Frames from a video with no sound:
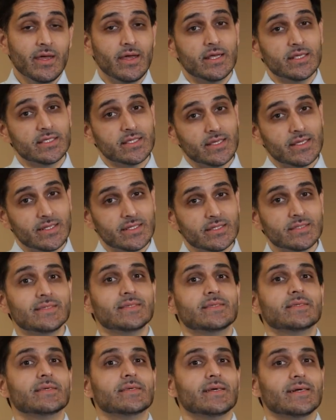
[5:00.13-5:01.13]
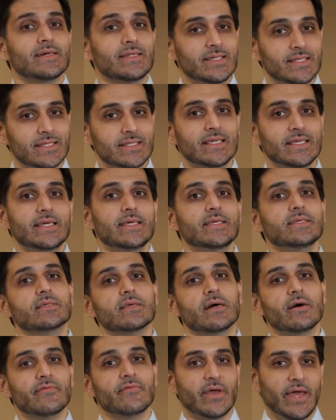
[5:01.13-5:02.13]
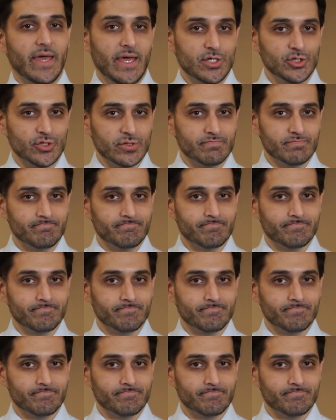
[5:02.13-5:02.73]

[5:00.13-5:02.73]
is it's a disease of aging.